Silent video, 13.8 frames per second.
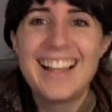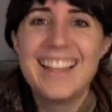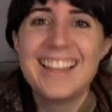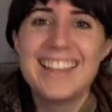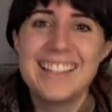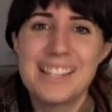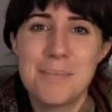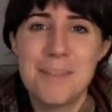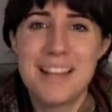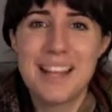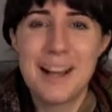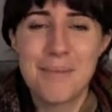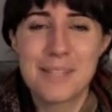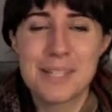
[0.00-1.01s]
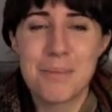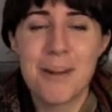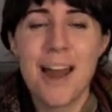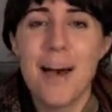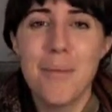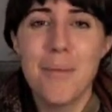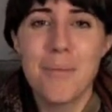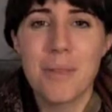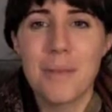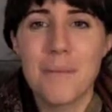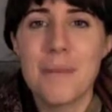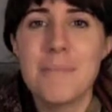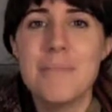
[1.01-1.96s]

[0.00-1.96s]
this becomes a problem